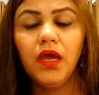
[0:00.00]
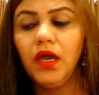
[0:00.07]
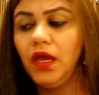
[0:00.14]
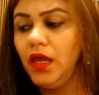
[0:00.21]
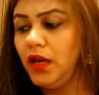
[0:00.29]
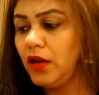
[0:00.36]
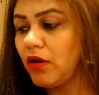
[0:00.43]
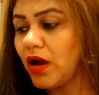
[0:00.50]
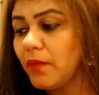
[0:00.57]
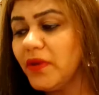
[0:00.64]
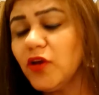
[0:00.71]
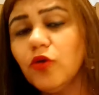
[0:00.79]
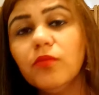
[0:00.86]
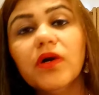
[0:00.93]
now
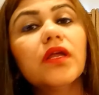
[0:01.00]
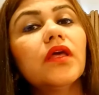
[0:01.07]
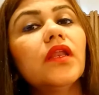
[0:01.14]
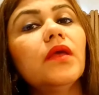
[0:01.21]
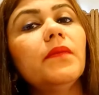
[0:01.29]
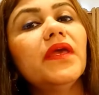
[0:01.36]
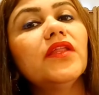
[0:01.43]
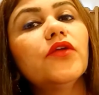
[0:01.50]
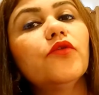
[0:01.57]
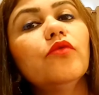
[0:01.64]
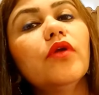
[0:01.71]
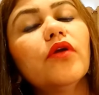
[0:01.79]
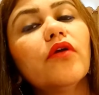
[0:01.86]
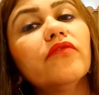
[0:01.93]
coming to mercury being the
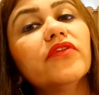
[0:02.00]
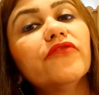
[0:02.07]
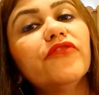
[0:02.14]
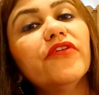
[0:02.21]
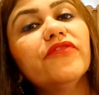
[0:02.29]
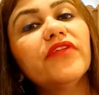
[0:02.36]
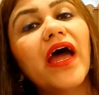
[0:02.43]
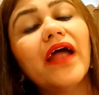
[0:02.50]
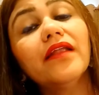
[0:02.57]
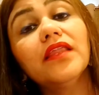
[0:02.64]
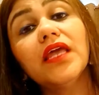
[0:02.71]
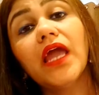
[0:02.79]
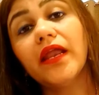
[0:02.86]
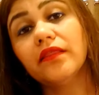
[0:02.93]
ruler of the fifth and
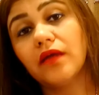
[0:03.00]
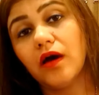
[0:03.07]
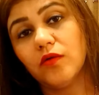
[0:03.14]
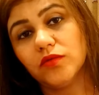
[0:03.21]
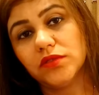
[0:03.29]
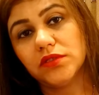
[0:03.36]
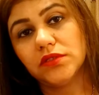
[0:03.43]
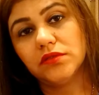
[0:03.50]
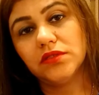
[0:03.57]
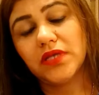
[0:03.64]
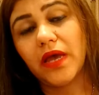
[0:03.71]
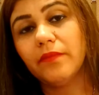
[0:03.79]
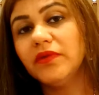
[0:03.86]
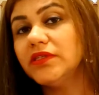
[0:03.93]
the eighth house
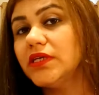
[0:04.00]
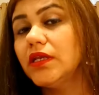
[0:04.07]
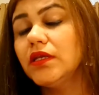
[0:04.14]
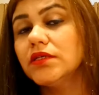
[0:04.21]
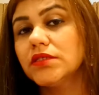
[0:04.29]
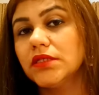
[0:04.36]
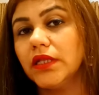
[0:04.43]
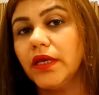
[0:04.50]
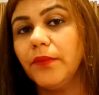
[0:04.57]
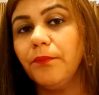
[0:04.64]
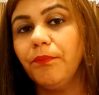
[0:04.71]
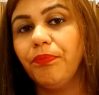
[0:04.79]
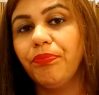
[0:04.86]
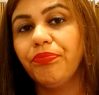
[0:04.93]
simultaneously
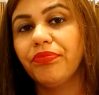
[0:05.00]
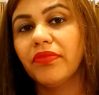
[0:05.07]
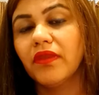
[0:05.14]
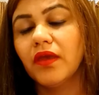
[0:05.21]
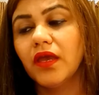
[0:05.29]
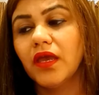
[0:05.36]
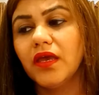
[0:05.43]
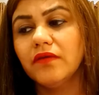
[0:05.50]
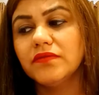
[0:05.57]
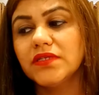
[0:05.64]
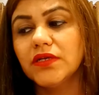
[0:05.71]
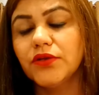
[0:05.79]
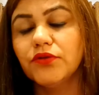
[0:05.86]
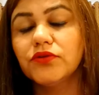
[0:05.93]
gives
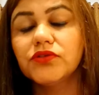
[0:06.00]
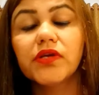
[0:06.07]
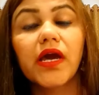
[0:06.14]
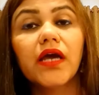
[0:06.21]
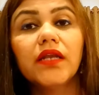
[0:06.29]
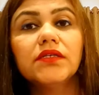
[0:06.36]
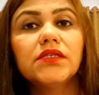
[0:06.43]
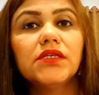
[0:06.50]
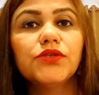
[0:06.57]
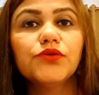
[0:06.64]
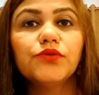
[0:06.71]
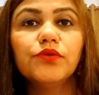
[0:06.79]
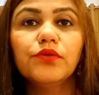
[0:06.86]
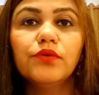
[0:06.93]
a neutrality
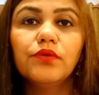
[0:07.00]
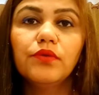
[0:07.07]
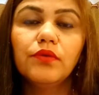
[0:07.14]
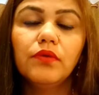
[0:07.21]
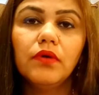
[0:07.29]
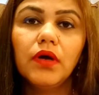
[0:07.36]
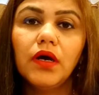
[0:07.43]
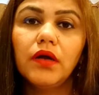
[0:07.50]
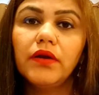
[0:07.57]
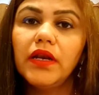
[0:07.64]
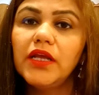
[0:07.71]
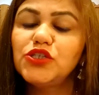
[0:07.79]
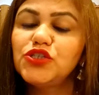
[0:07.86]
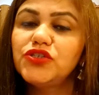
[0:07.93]
to a
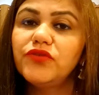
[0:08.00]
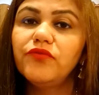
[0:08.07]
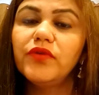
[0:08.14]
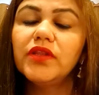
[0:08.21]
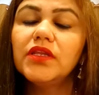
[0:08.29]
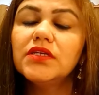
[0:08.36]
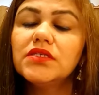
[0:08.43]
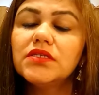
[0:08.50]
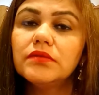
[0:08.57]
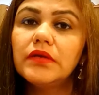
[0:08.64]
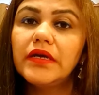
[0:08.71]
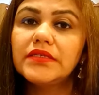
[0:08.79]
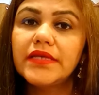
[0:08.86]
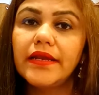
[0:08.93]
relationship with this
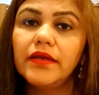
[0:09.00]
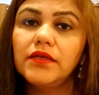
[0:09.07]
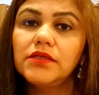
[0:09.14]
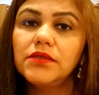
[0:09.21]
ascendant.